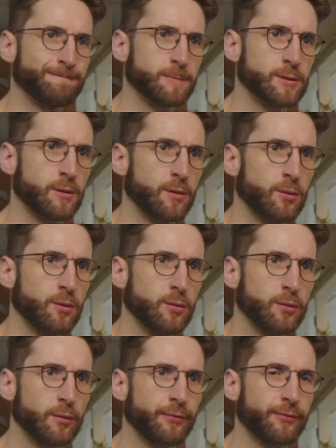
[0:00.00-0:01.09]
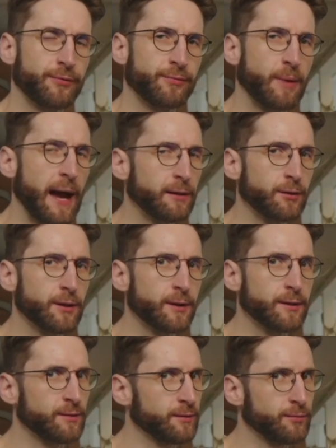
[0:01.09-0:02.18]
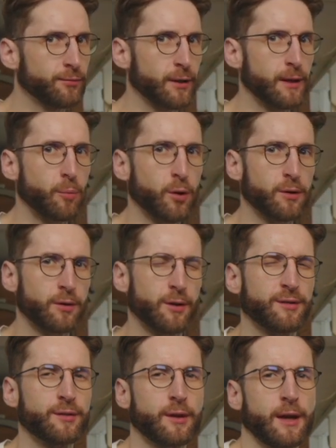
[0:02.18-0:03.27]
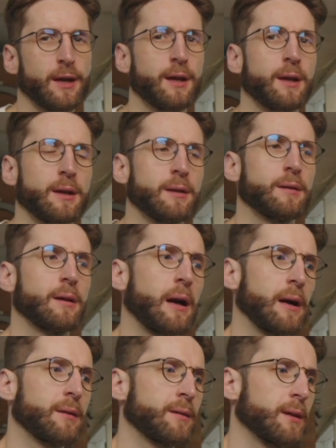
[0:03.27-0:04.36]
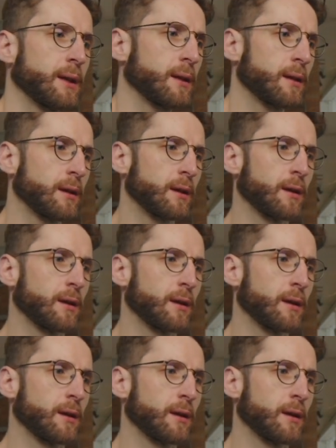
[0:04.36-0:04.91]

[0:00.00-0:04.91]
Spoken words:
so Android is really important to us, and I think,